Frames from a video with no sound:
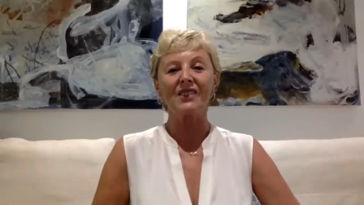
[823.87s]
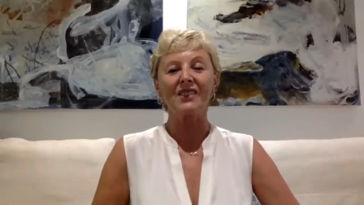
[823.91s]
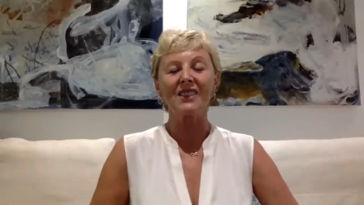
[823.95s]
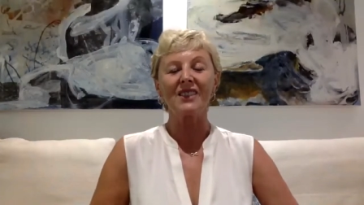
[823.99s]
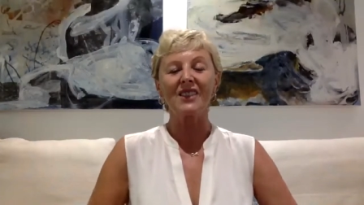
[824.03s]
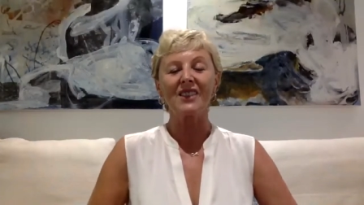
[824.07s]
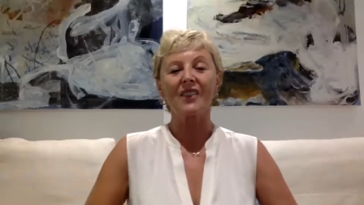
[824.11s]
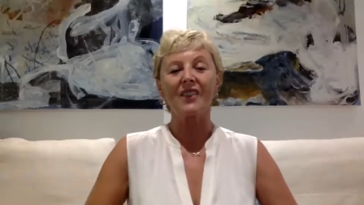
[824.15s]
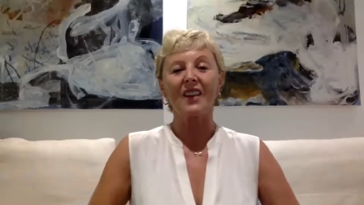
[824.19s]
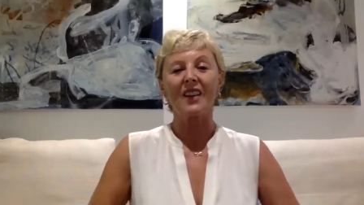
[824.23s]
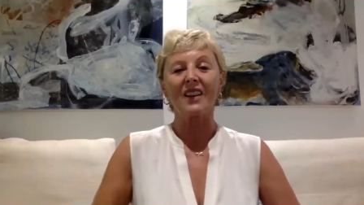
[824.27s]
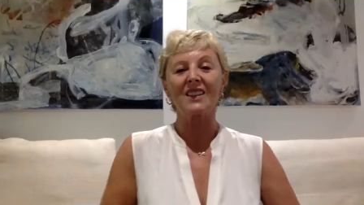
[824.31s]

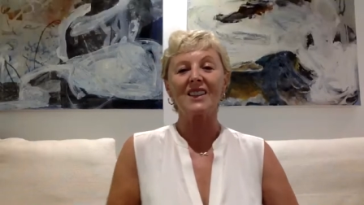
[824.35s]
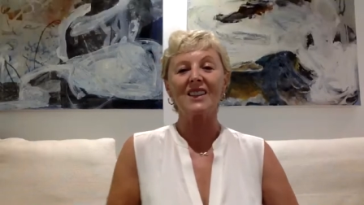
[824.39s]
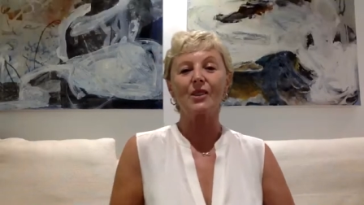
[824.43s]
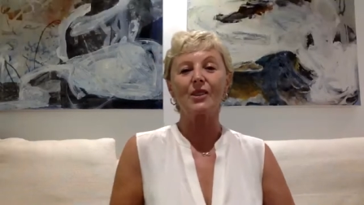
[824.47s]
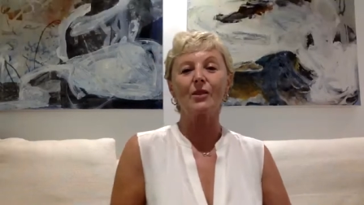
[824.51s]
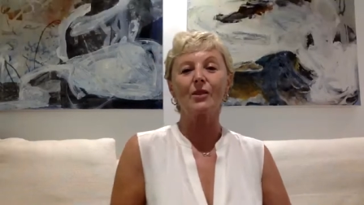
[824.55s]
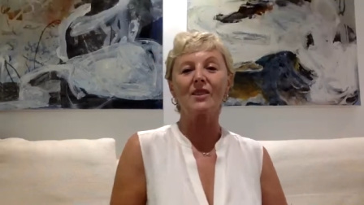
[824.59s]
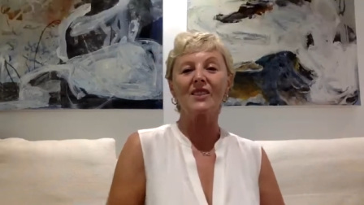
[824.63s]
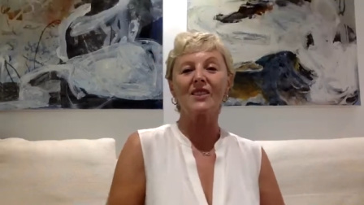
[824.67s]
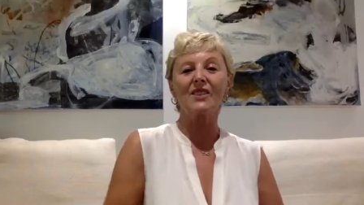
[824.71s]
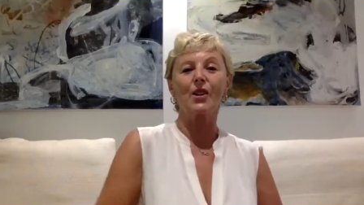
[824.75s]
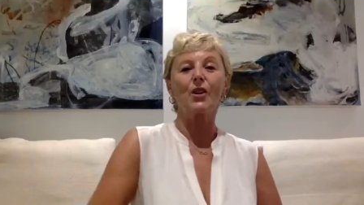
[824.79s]
So that's
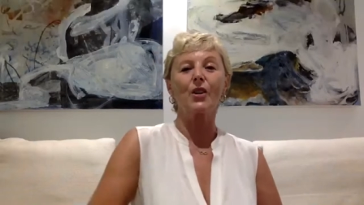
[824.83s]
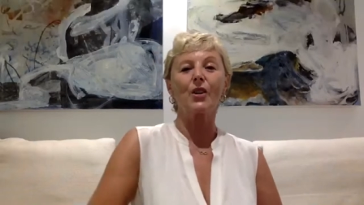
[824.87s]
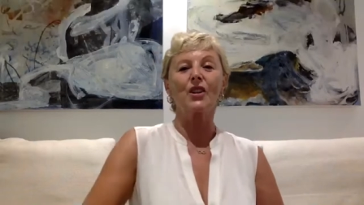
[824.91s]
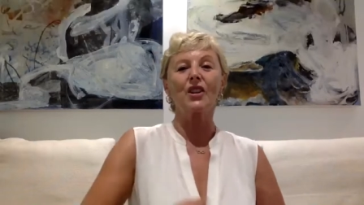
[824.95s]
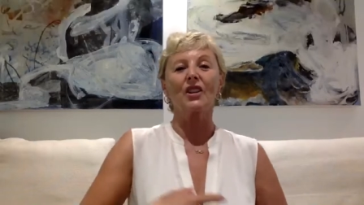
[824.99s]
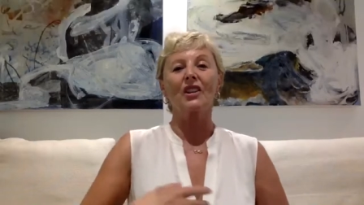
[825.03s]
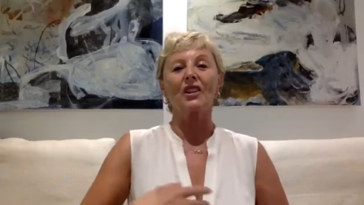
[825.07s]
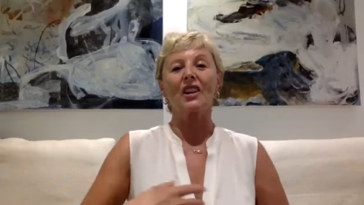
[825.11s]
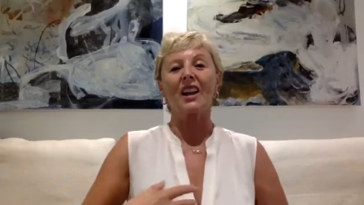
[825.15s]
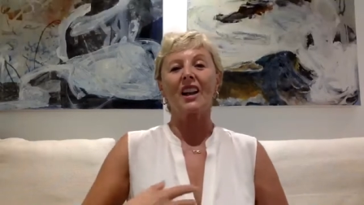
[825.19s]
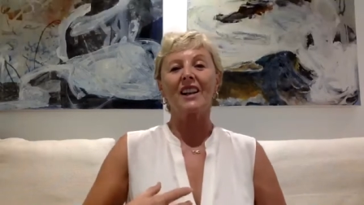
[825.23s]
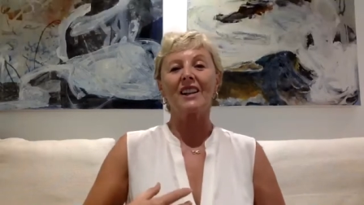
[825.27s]
still
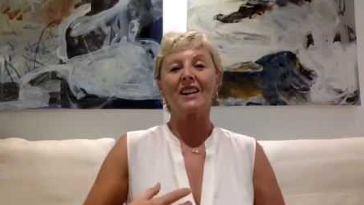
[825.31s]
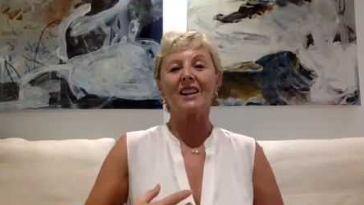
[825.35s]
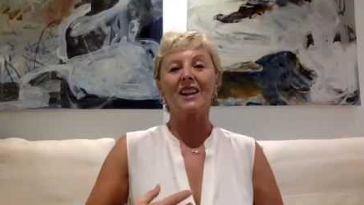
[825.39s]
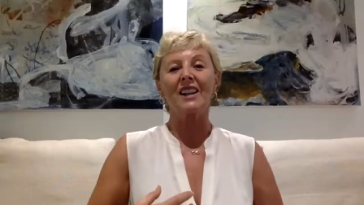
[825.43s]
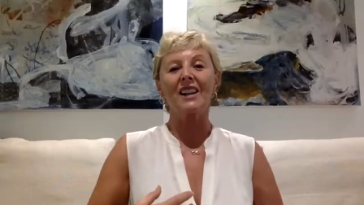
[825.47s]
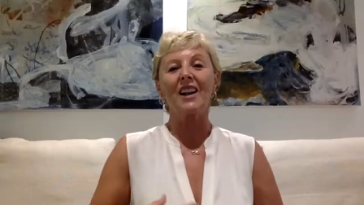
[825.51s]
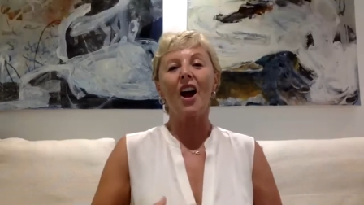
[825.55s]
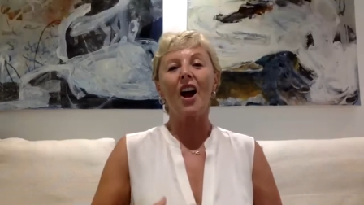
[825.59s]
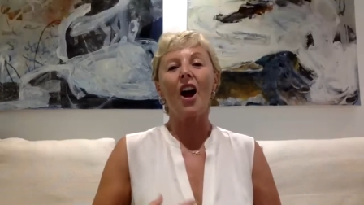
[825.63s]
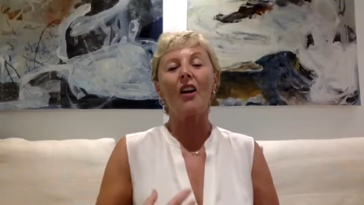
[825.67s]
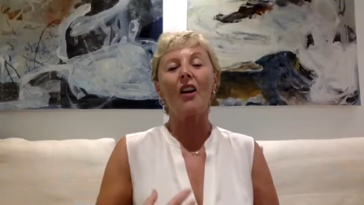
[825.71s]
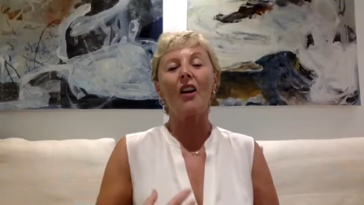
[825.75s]

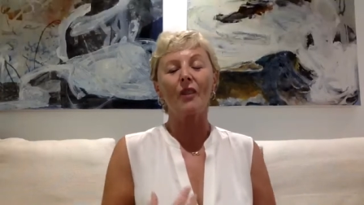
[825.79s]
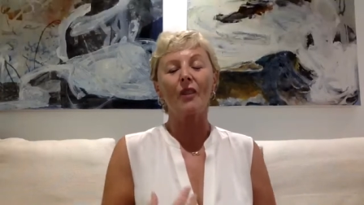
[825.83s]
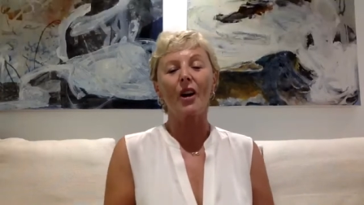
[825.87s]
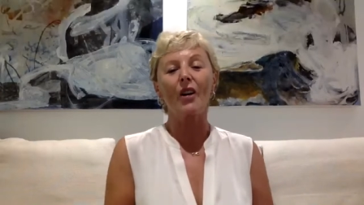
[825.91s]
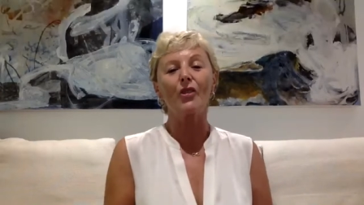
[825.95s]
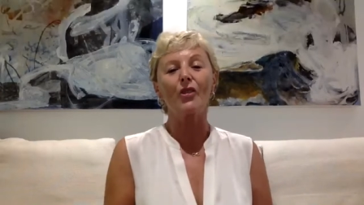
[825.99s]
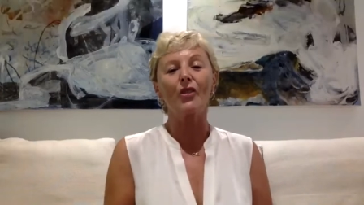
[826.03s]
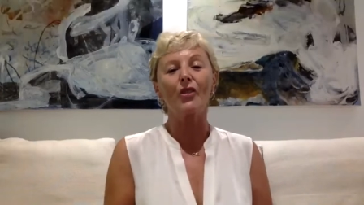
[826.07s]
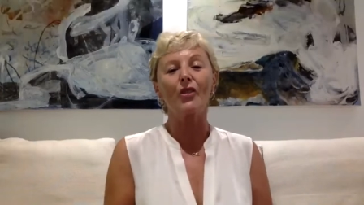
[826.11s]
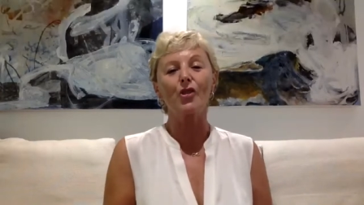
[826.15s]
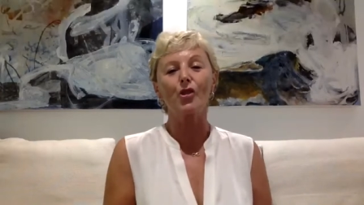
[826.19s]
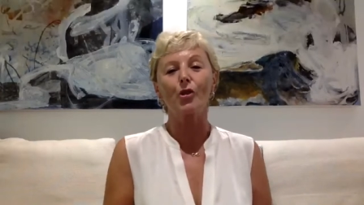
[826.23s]
circulating
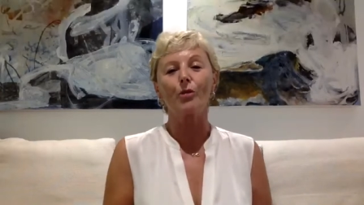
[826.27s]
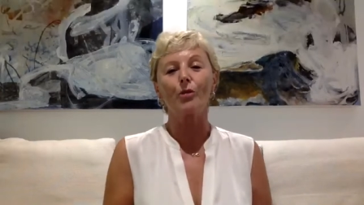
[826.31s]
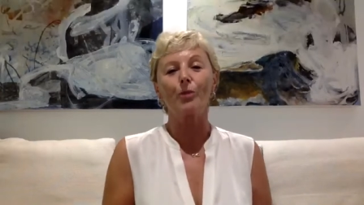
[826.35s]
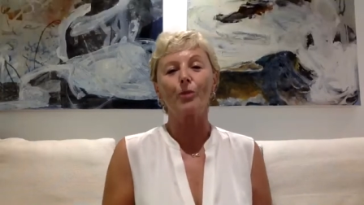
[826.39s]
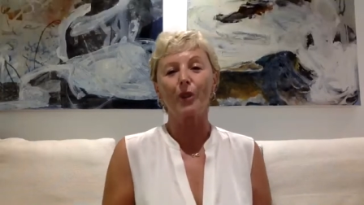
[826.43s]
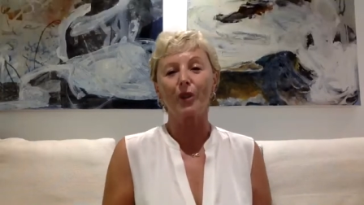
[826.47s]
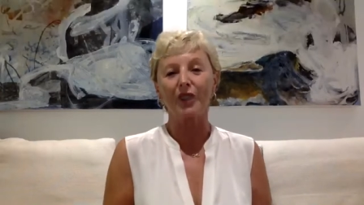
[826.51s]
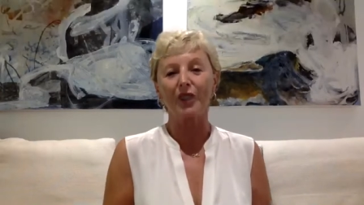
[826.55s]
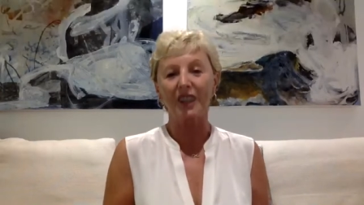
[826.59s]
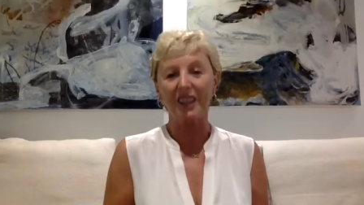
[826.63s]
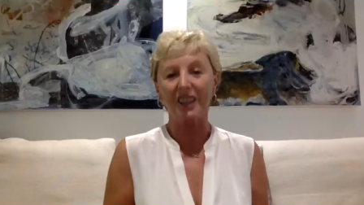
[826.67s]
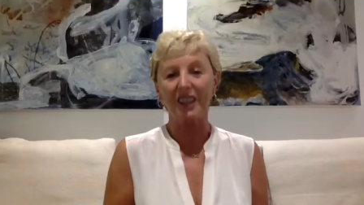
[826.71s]
around your
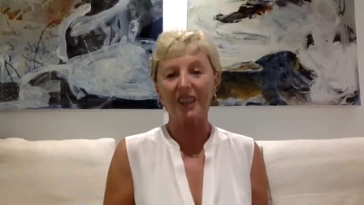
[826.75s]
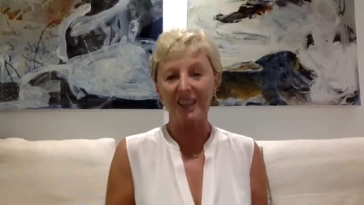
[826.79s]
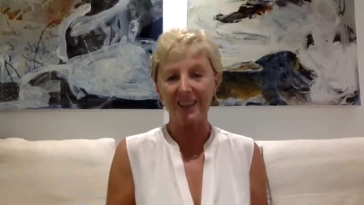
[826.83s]
body.